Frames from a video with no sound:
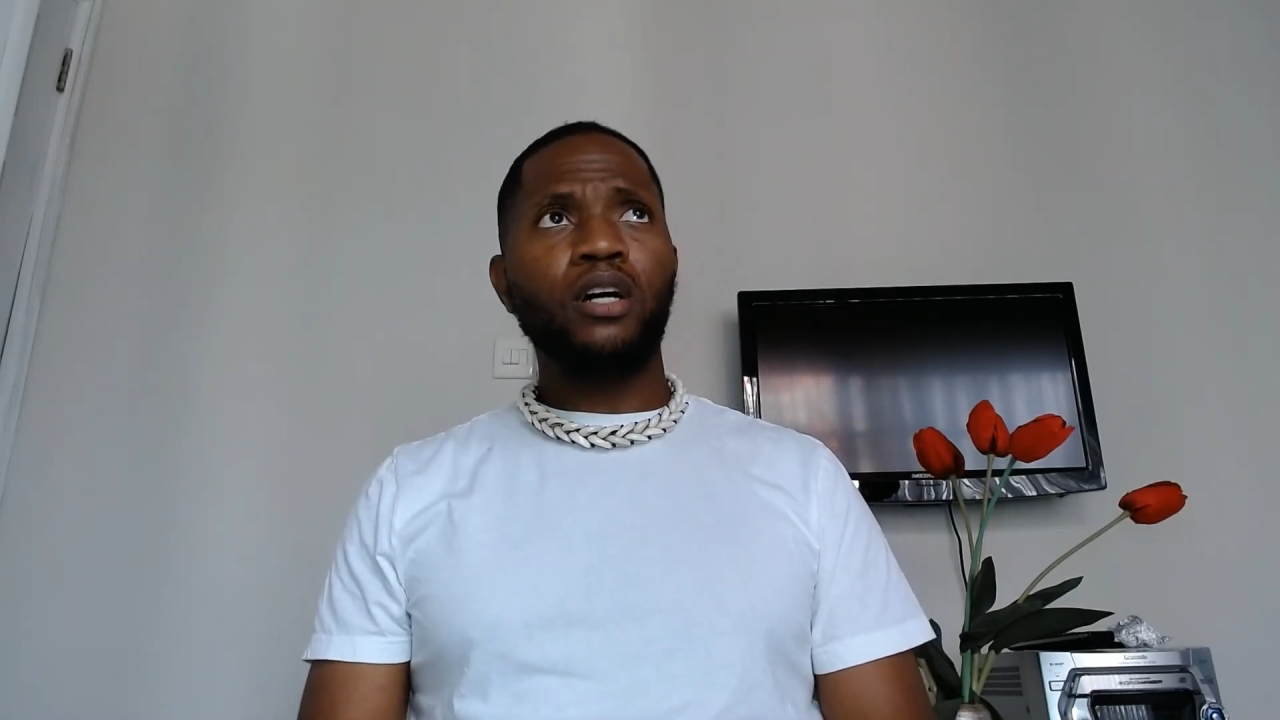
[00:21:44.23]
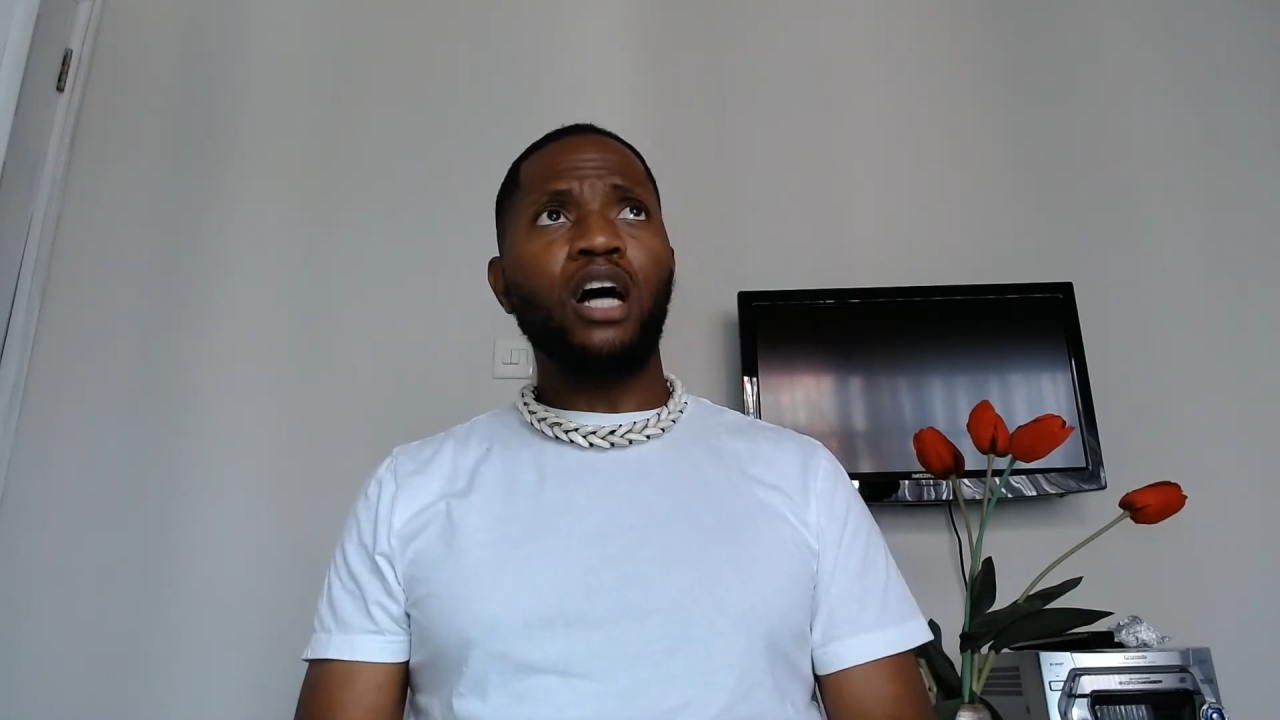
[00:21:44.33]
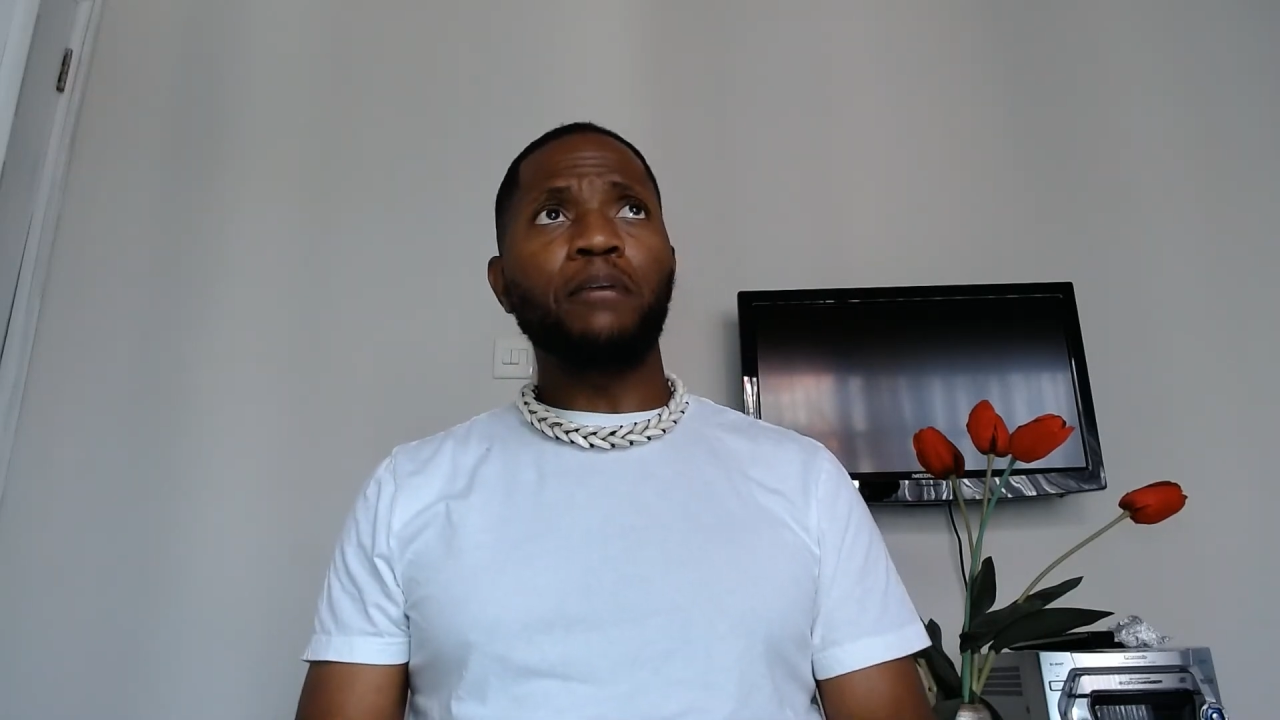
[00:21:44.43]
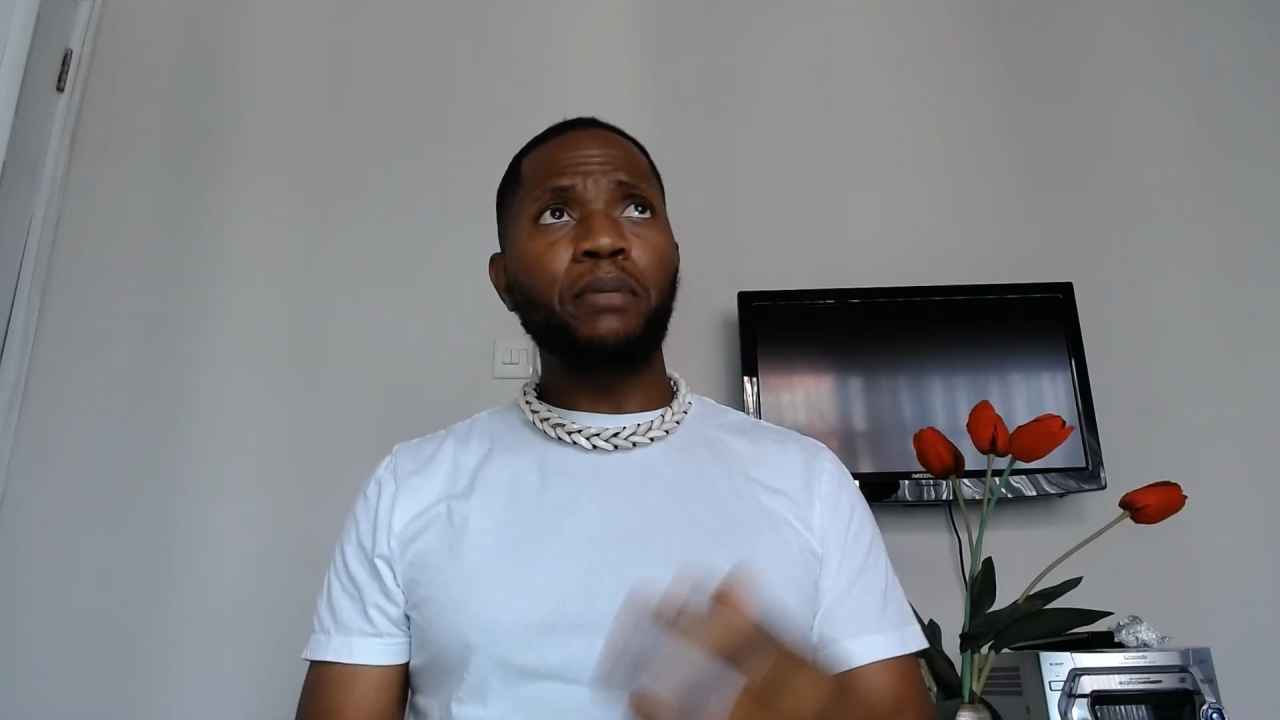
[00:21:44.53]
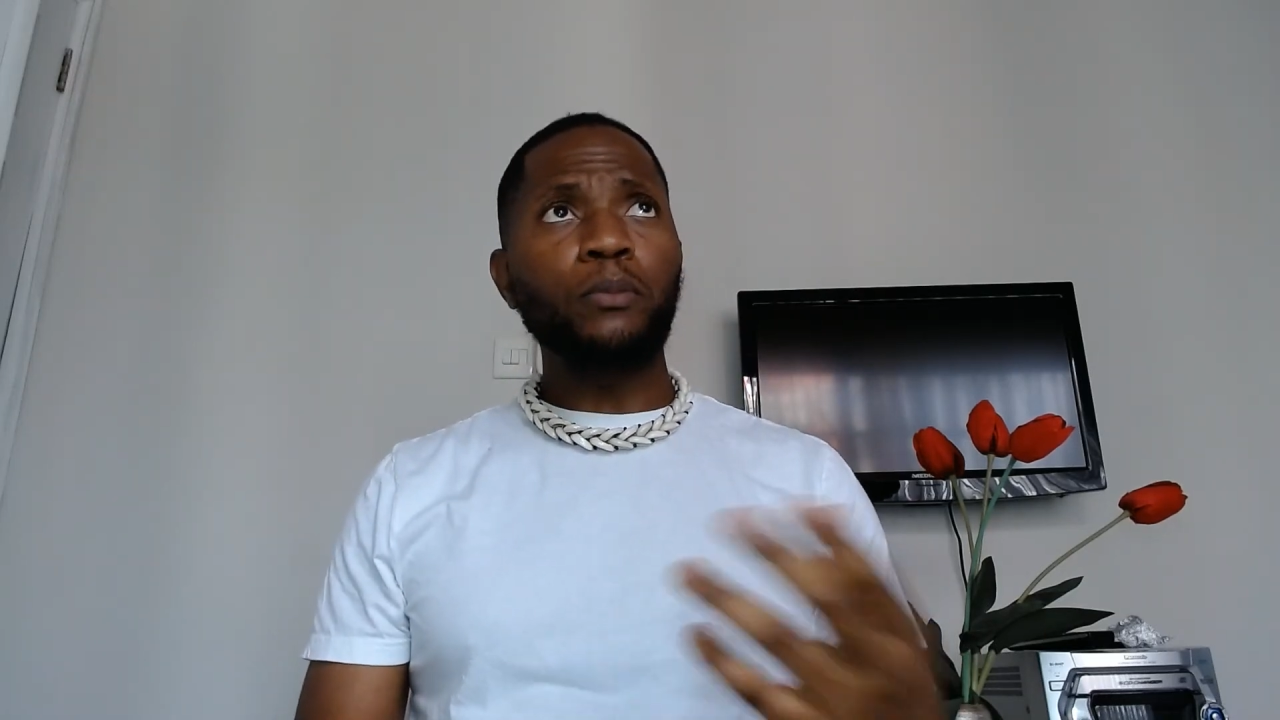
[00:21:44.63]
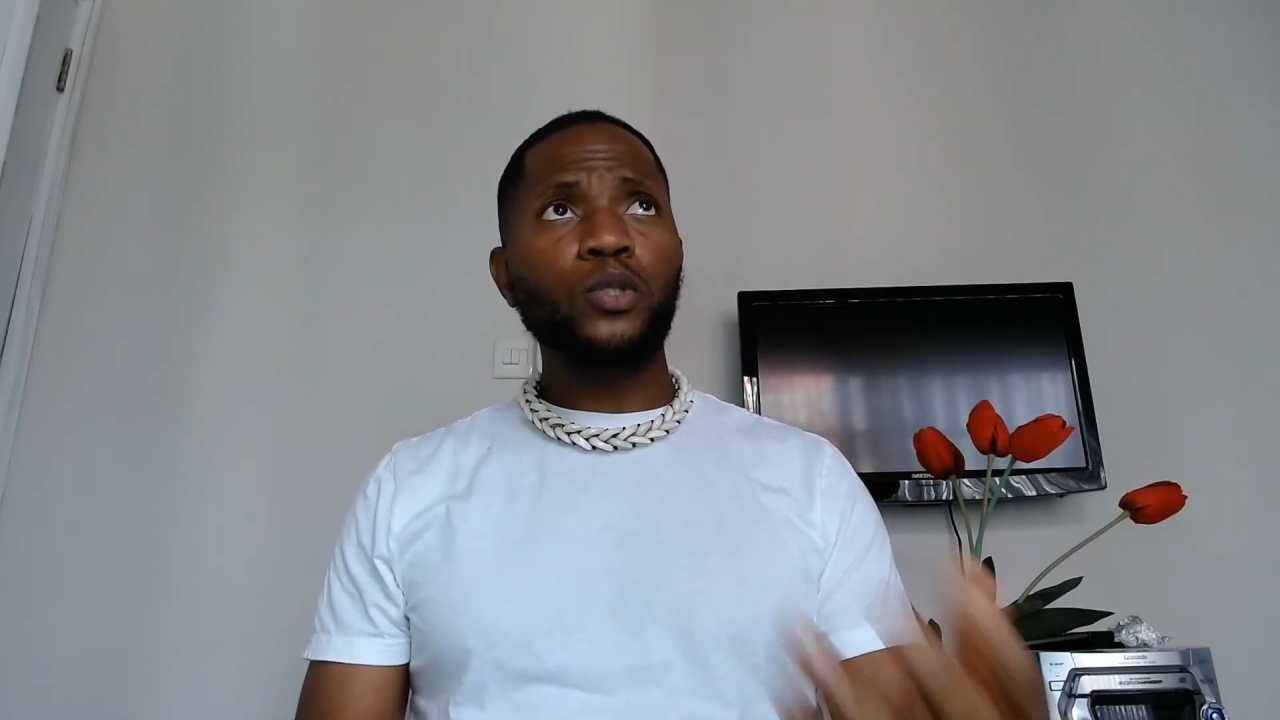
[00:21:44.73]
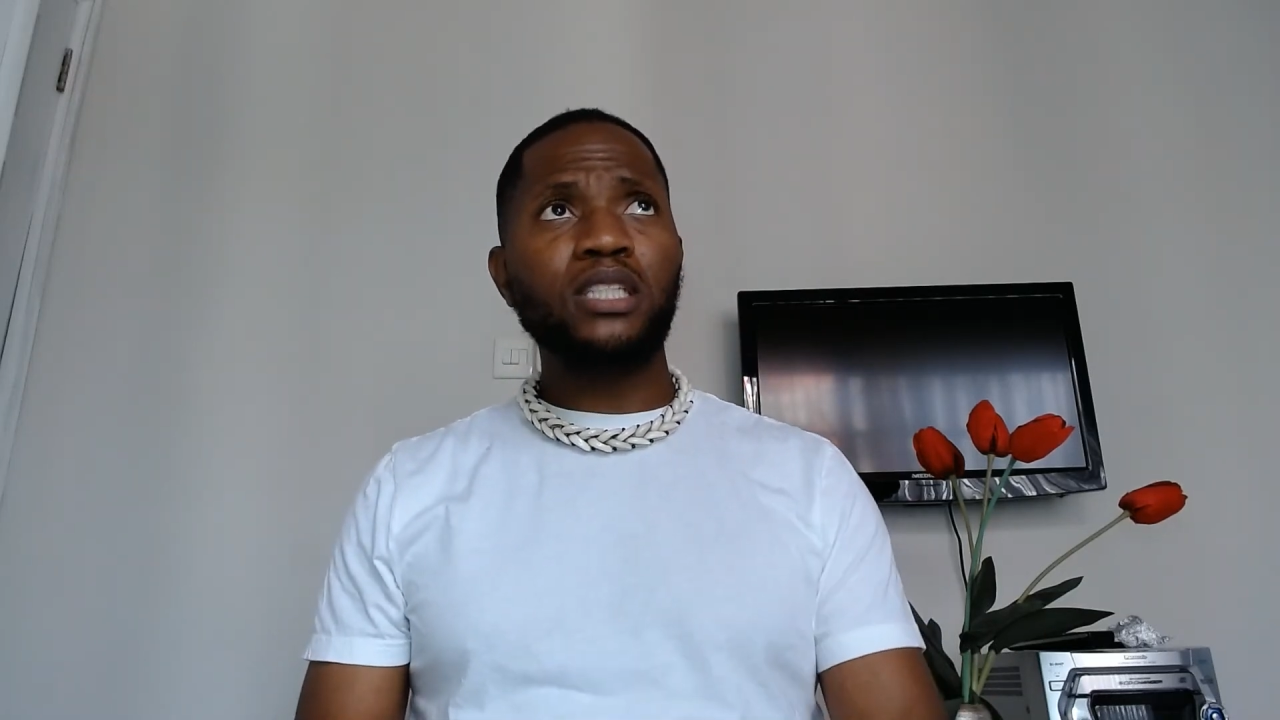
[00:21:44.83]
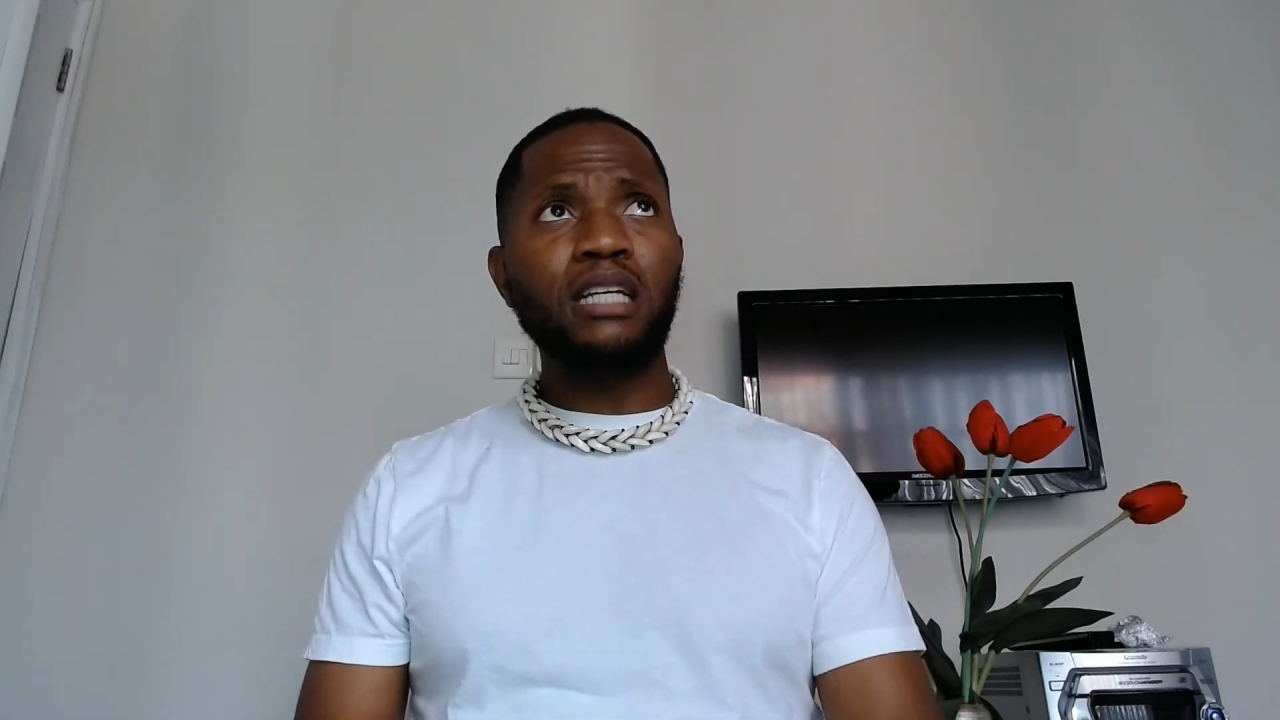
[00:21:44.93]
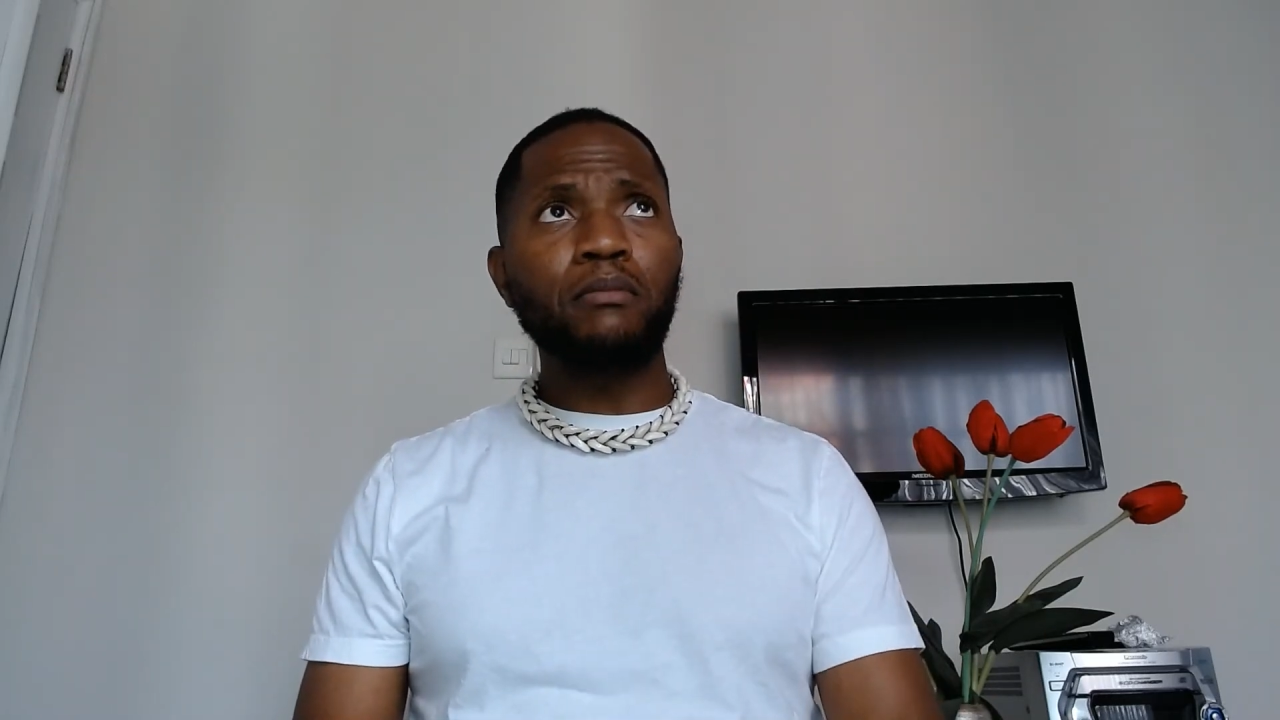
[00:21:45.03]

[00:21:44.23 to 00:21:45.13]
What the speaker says: People seem